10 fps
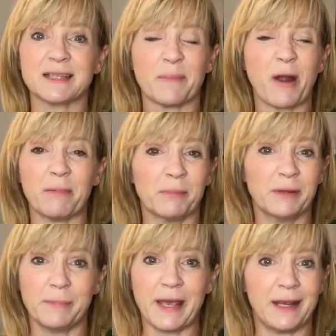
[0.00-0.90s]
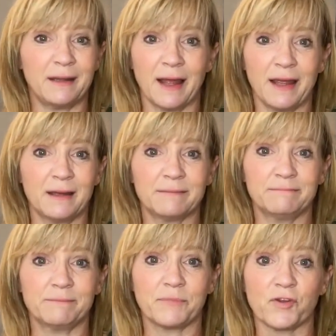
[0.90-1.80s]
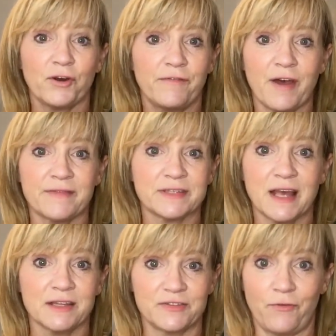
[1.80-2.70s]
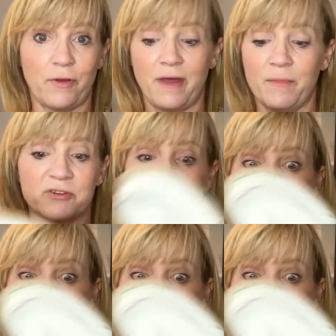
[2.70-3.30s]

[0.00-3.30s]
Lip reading: I probably paid like 35 cents for them or something